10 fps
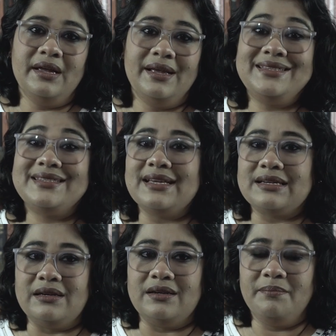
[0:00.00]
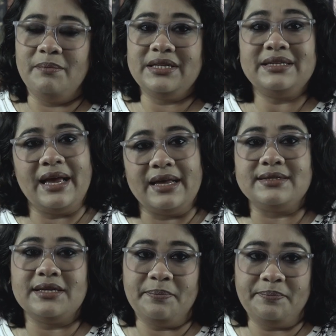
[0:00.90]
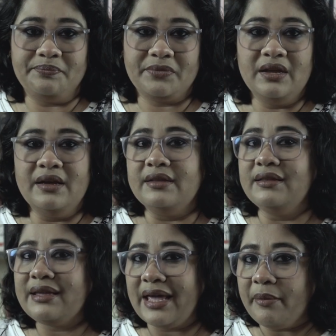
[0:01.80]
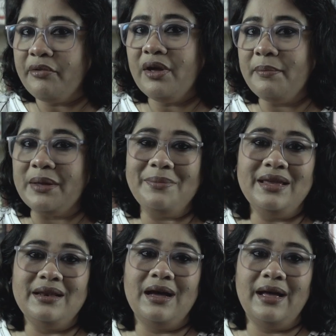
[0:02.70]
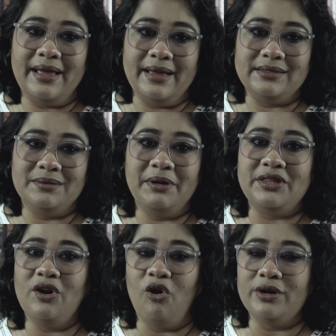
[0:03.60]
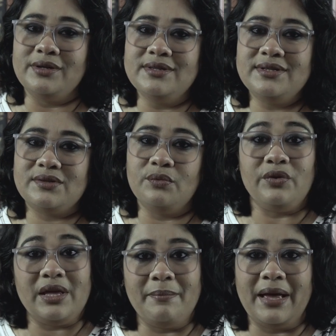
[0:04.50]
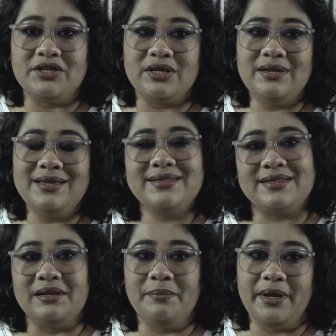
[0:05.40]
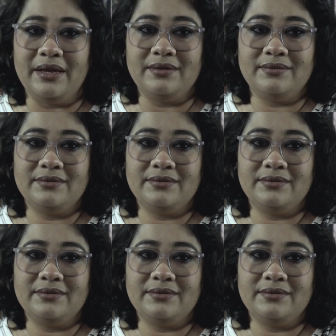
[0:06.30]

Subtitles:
It's subtle, but it adds up. The camera may be in our hand, but the audience, we imagine, is still male.